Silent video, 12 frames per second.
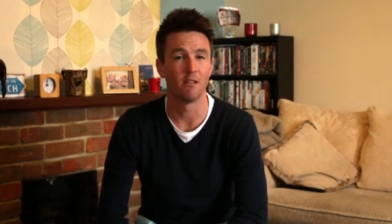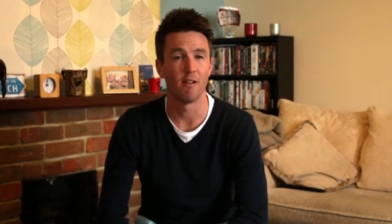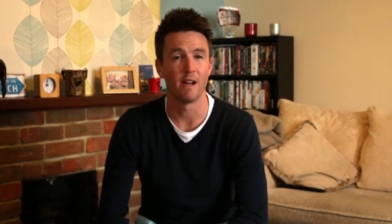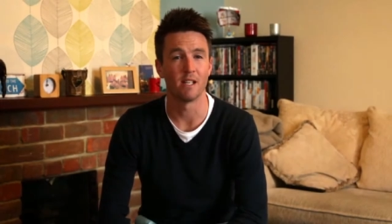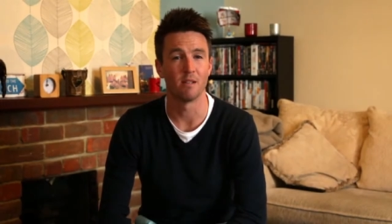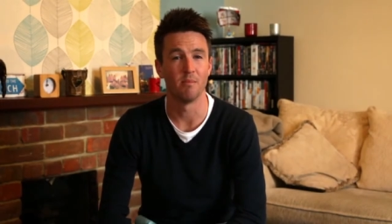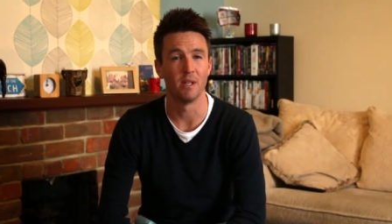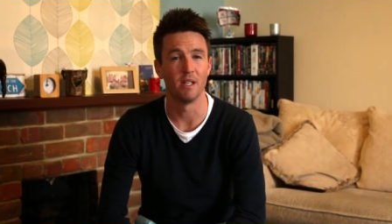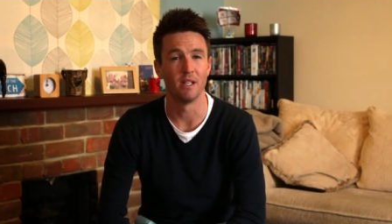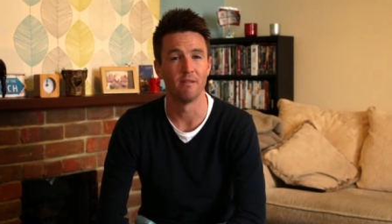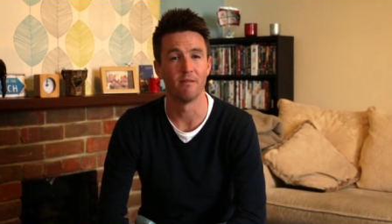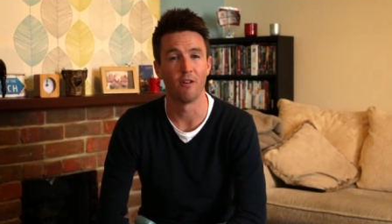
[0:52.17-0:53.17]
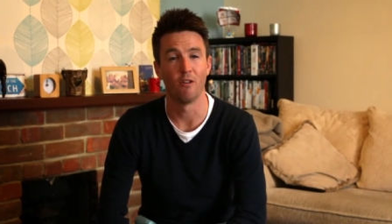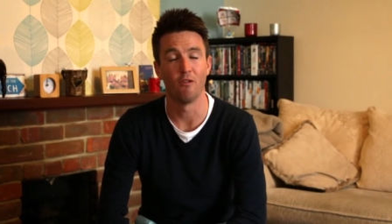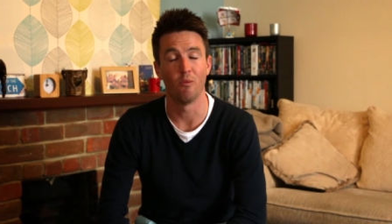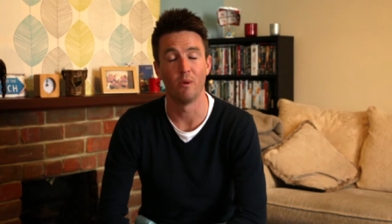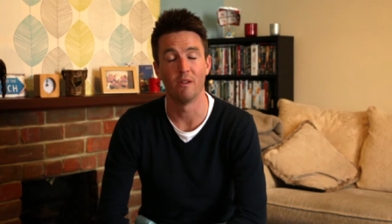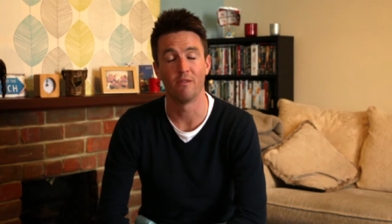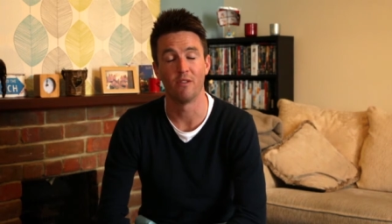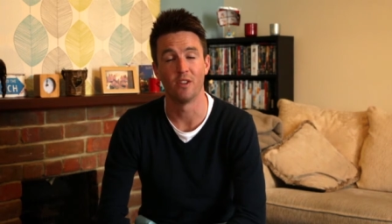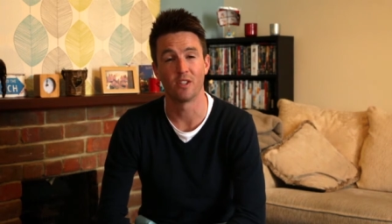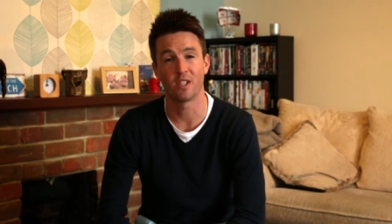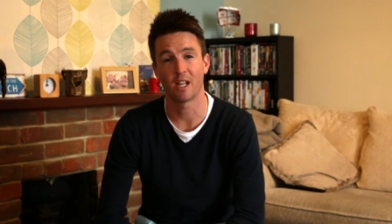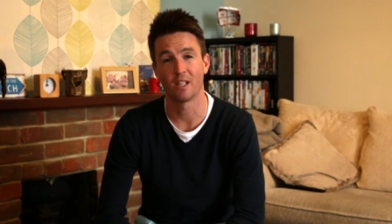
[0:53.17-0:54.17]
great to be involved with. The
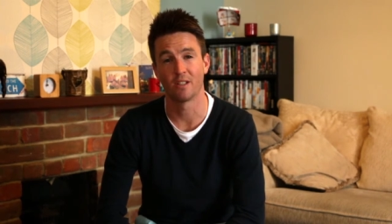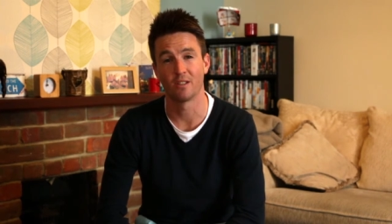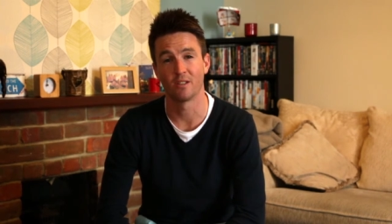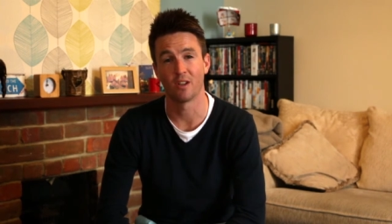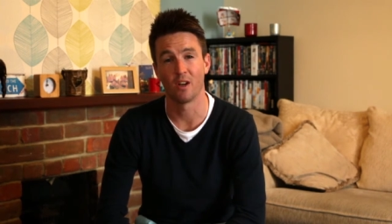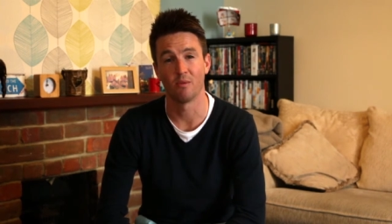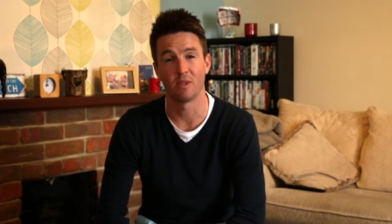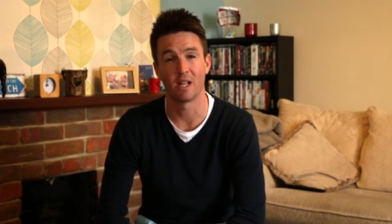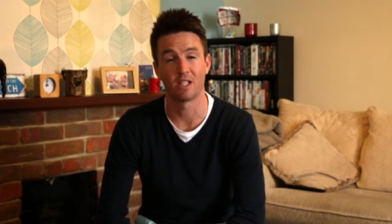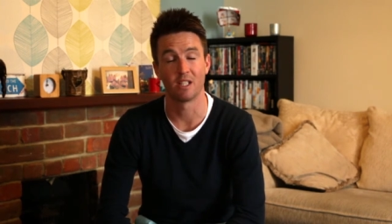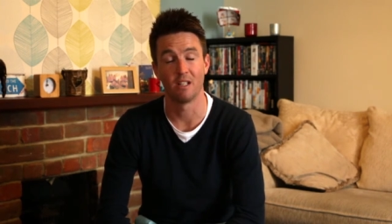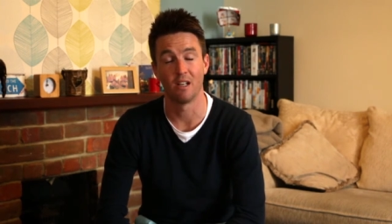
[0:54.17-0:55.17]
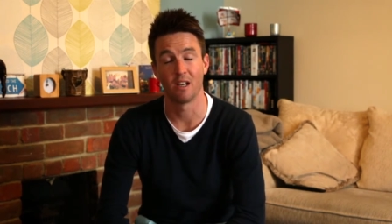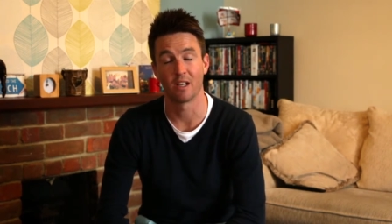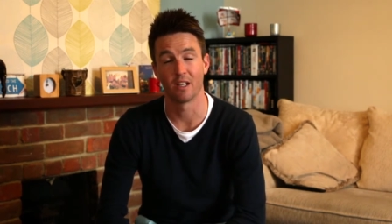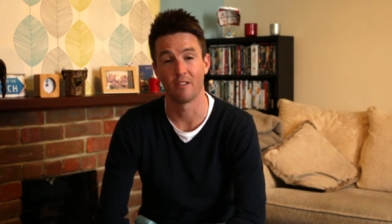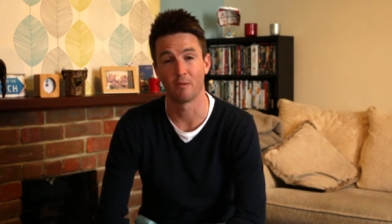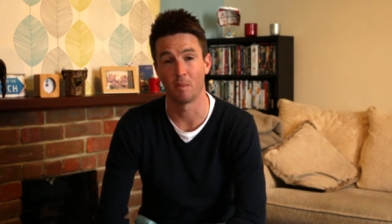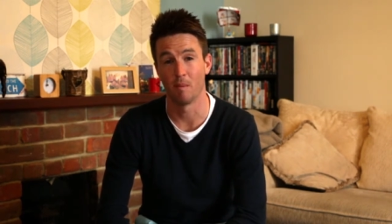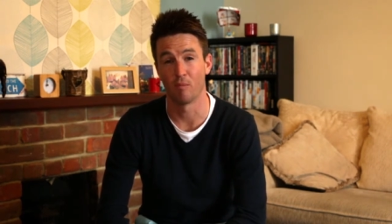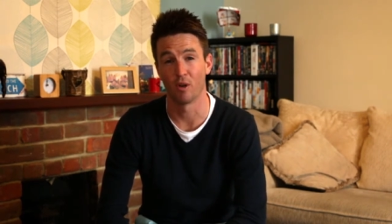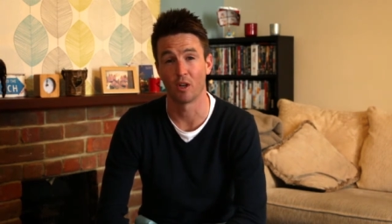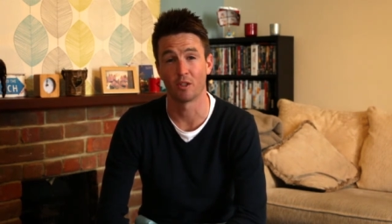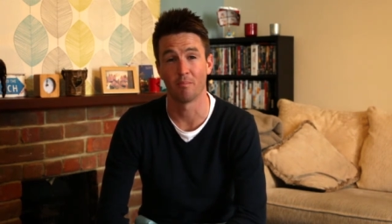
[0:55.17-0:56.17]
second, I was actually lucky enough to be
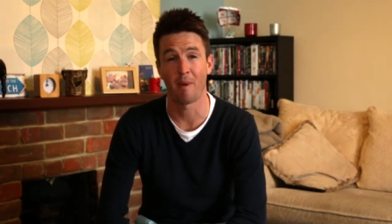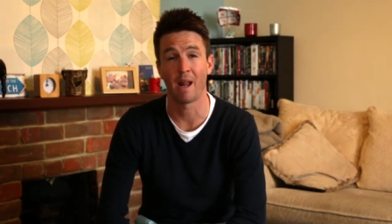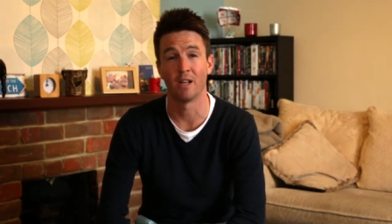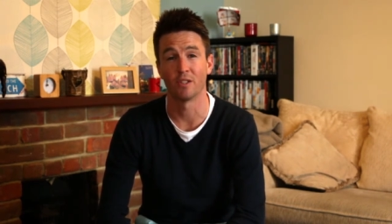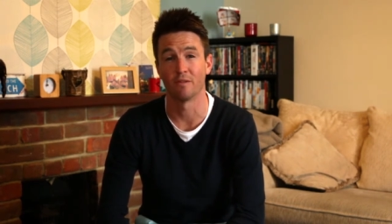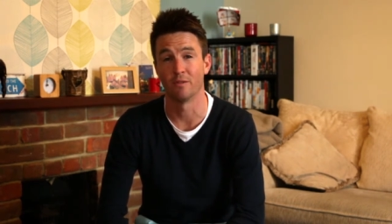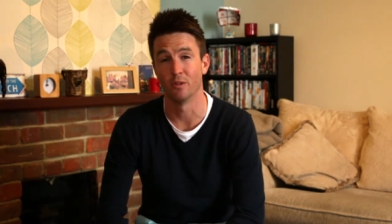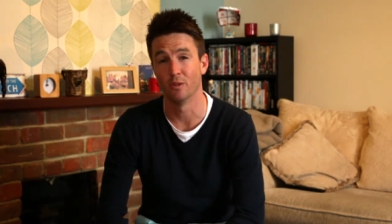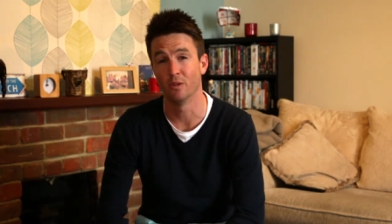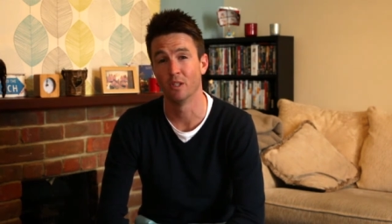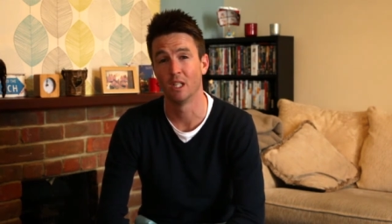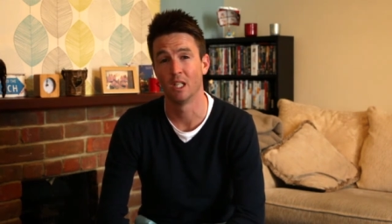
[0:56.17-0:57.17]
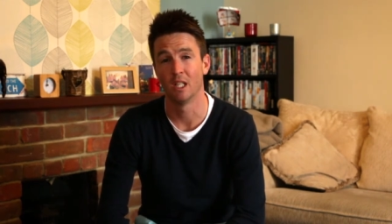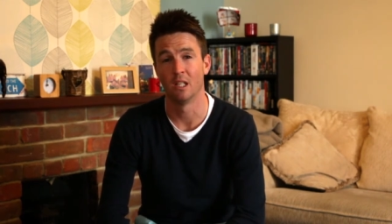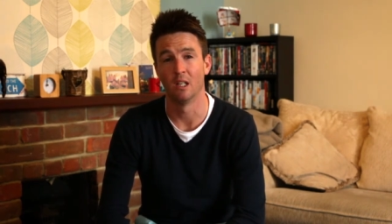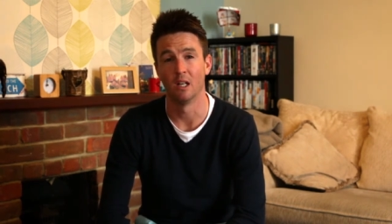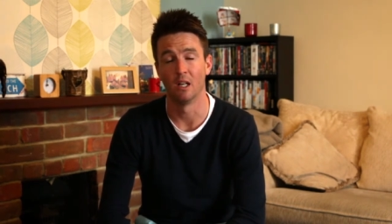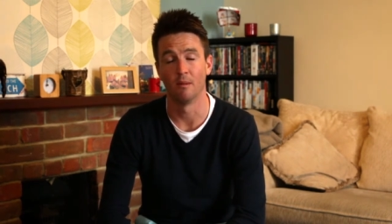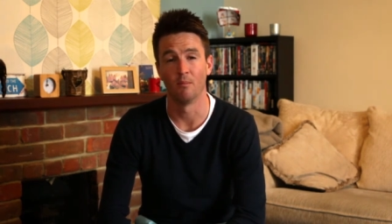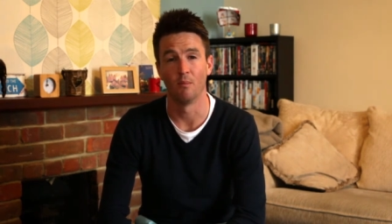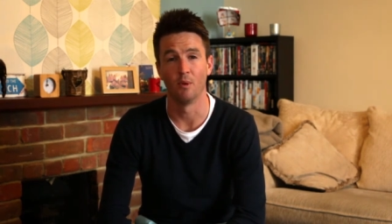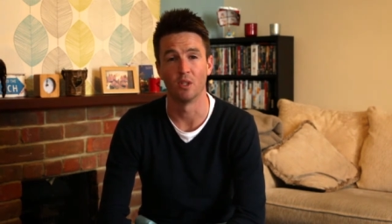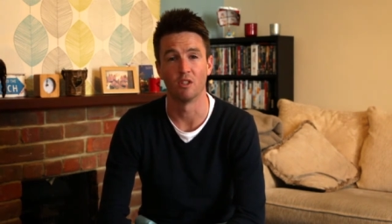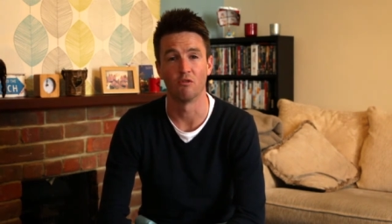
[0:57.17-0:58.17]
production manager for, um,
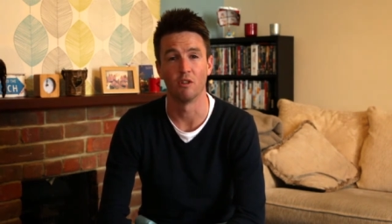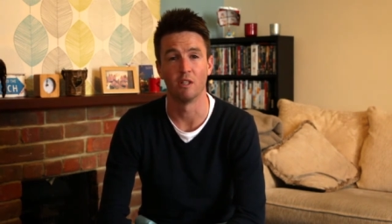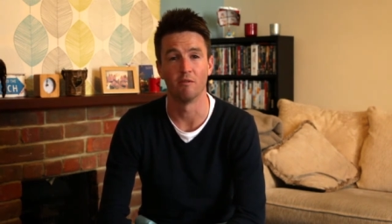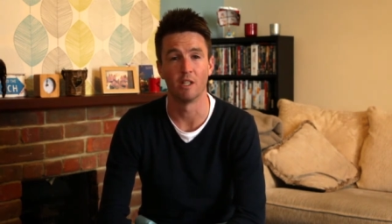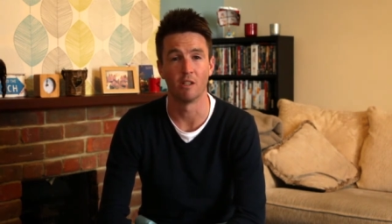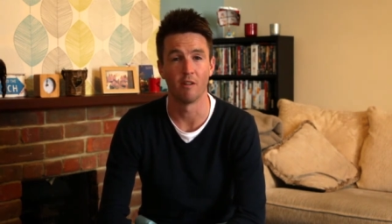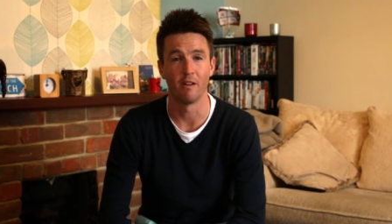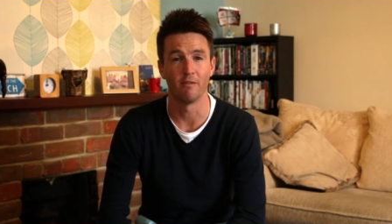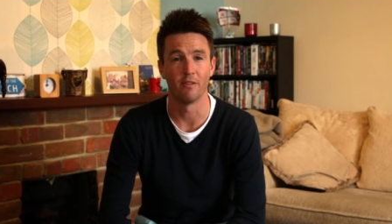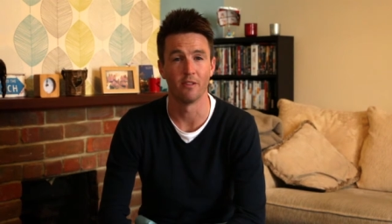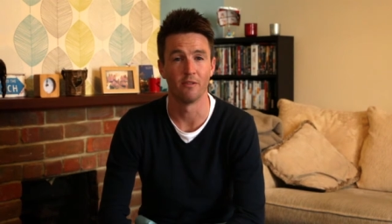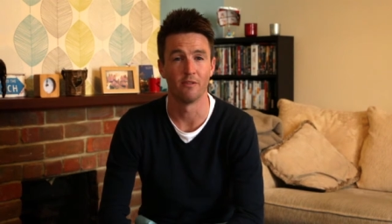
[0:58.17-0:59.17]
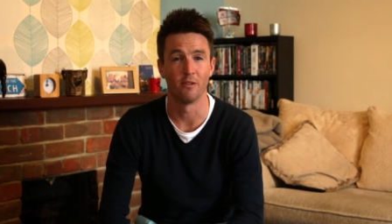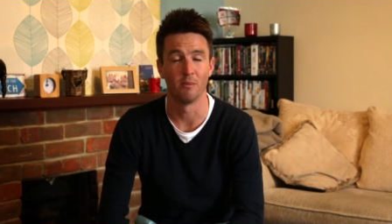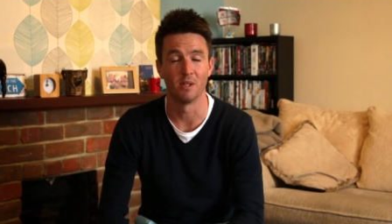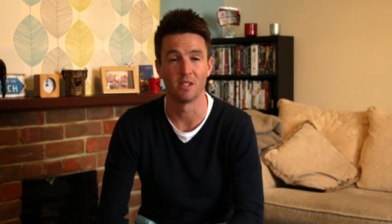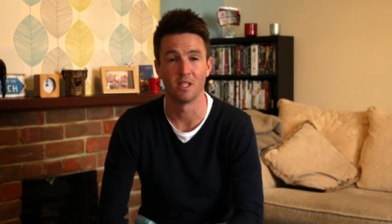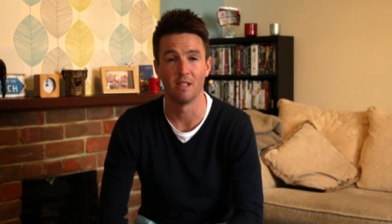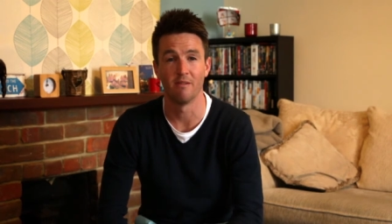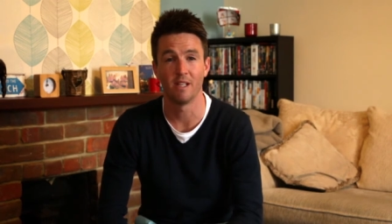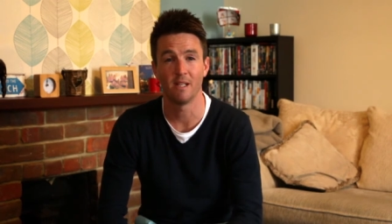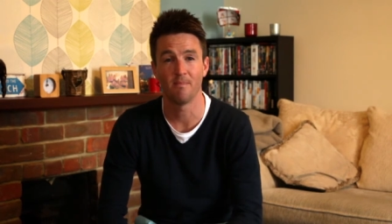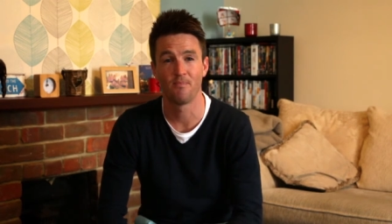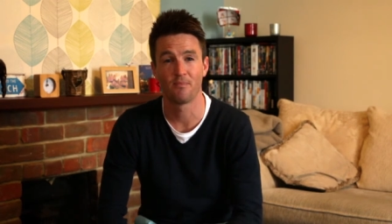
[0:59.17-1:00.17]
which is really, really great for, for my CV.